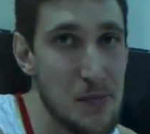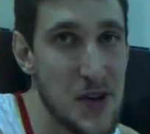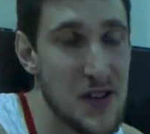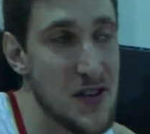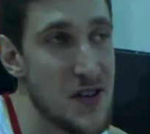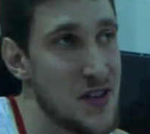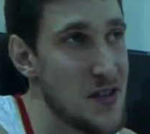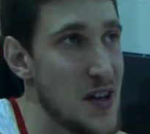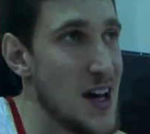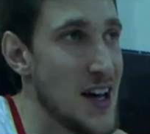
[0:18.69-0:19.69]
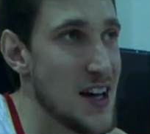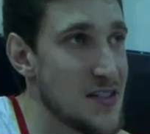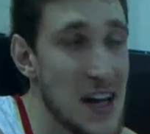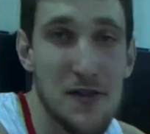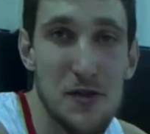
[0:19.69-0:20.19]
this is
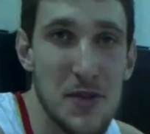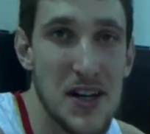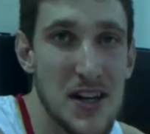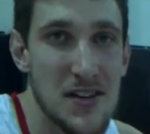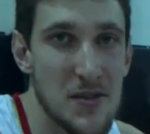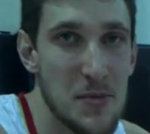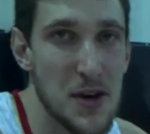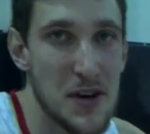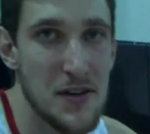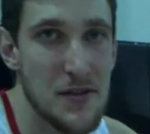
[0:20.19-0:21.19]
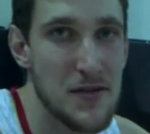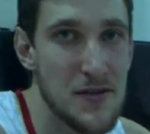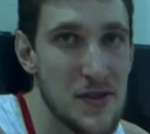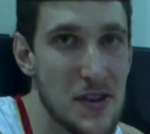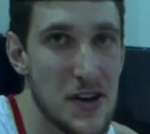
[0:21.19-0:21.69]
exciting for me. It's the mark of
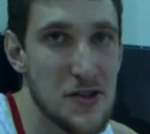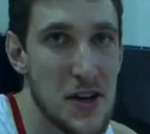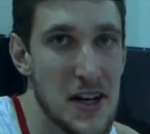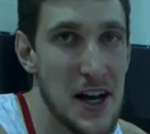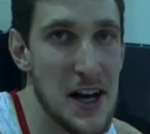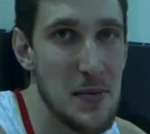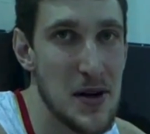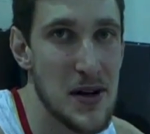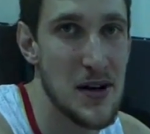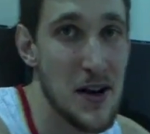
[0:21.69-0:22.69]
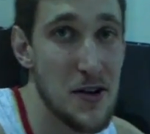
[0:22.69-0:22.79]
the start of training camp and another